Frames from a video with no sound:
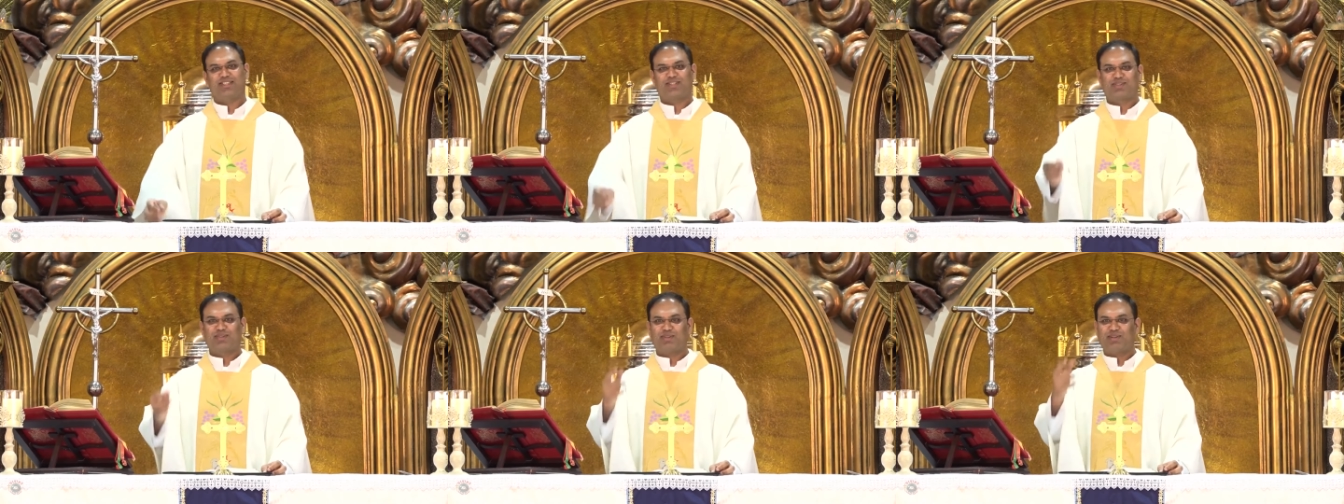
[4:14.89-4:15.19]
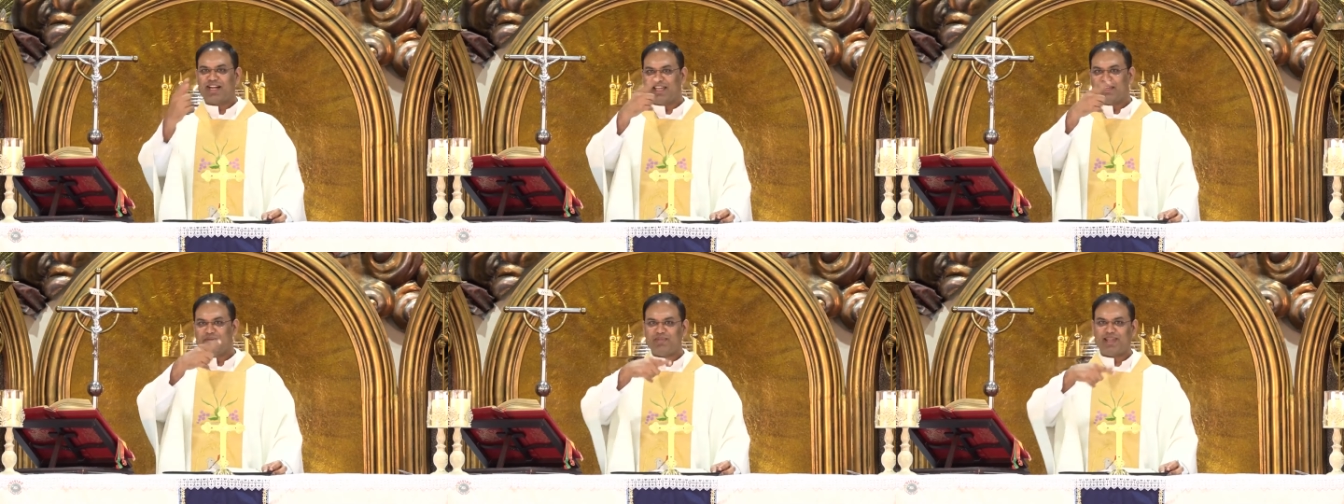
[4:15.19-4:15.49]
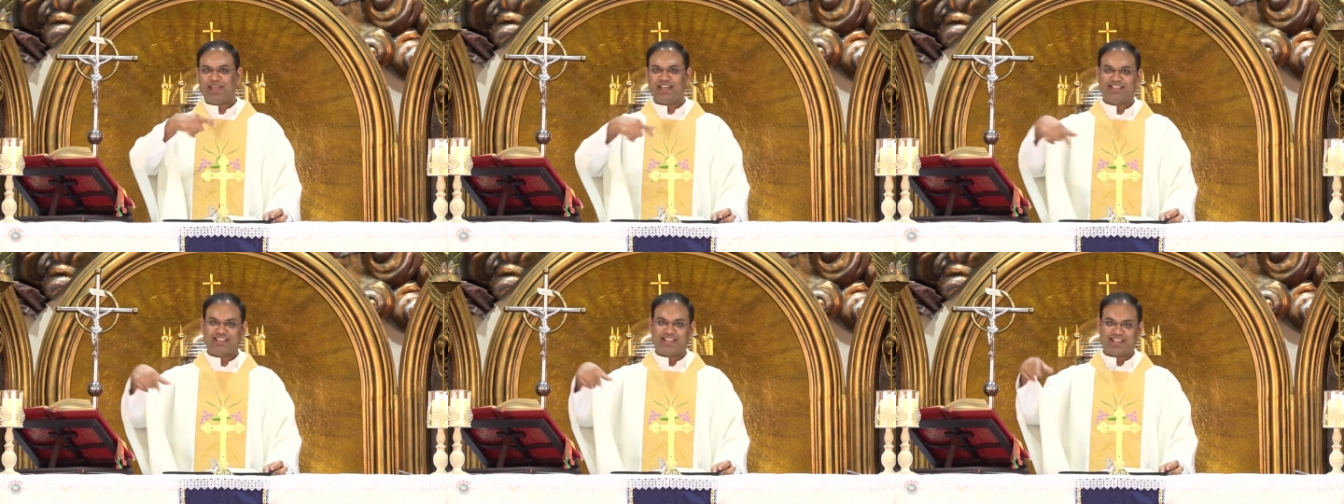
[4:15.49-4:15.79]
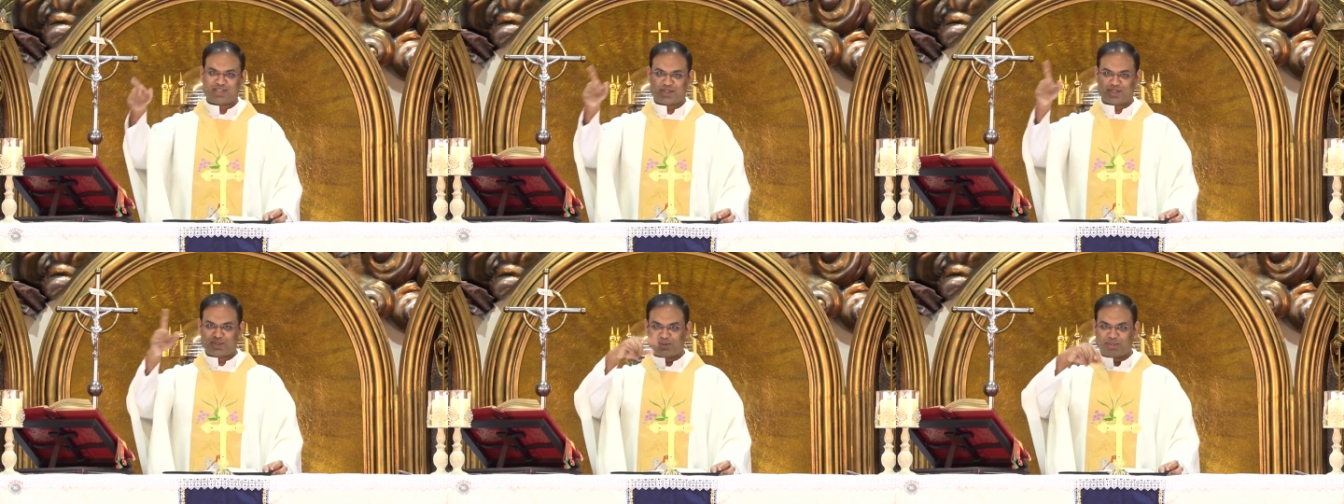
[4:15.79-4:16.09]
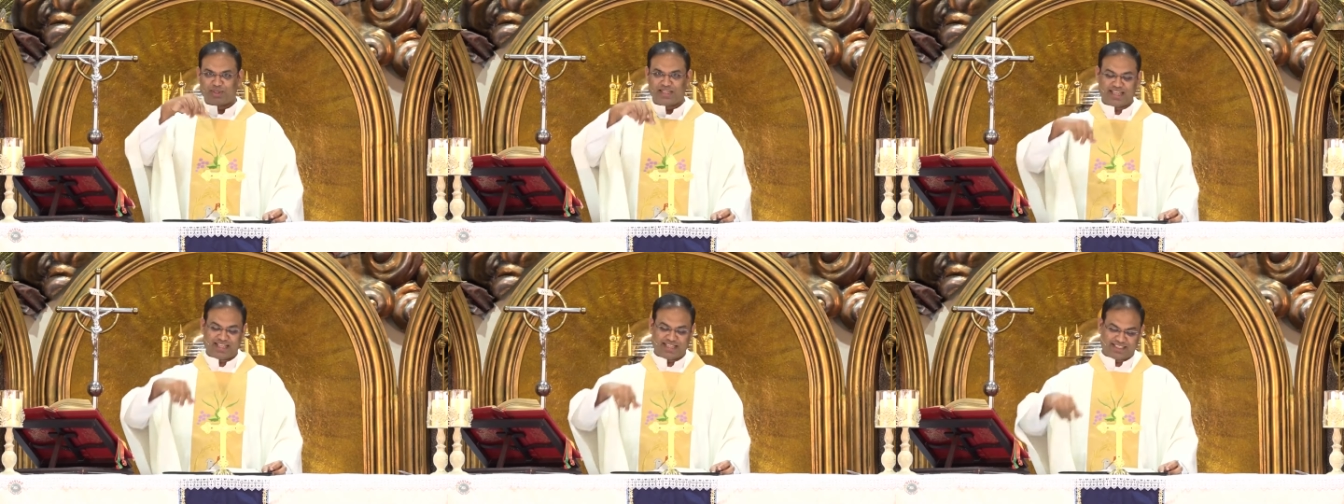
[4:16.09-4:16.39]
So I made that
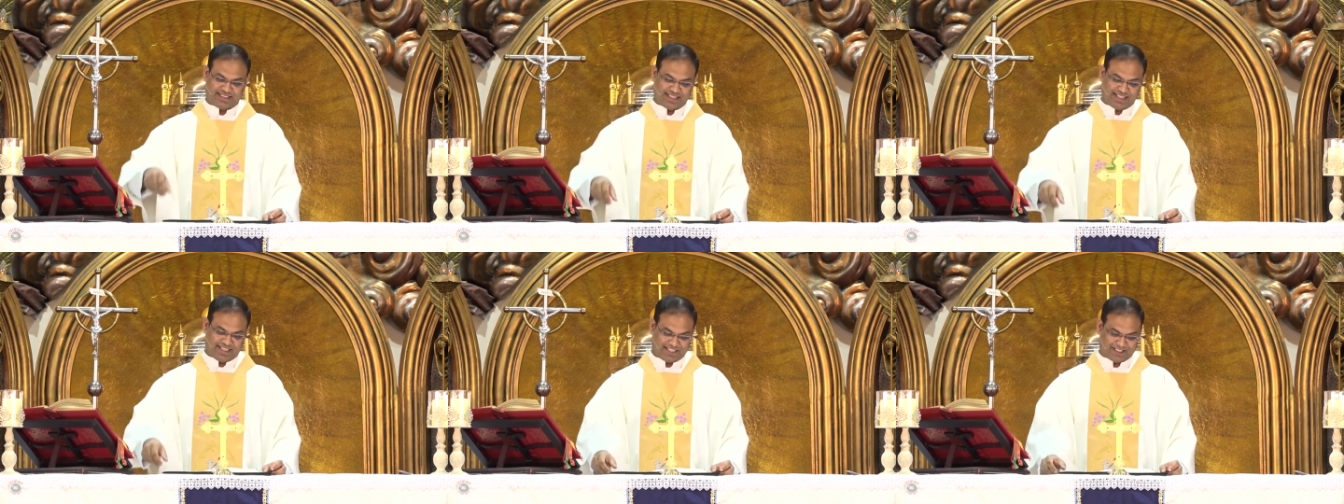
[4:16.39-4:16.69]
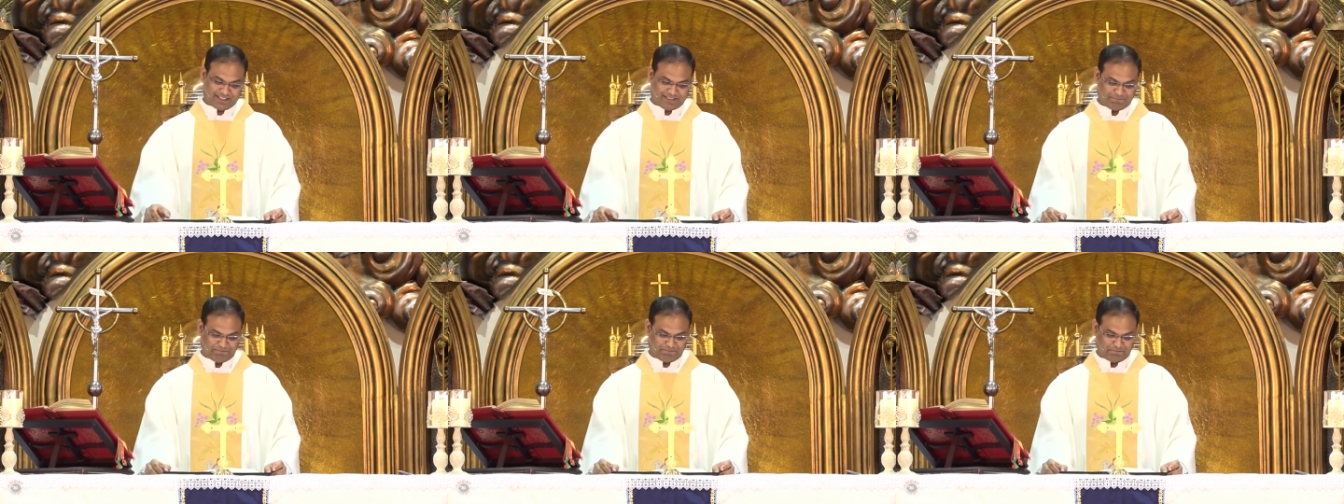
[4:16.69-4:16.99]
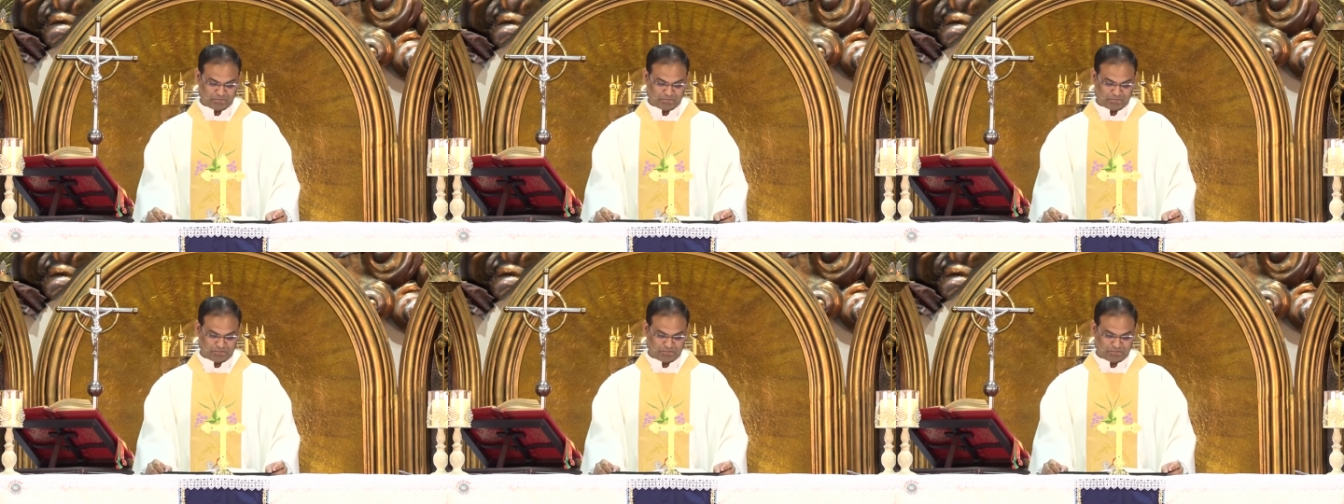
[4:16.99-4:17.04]
story like that.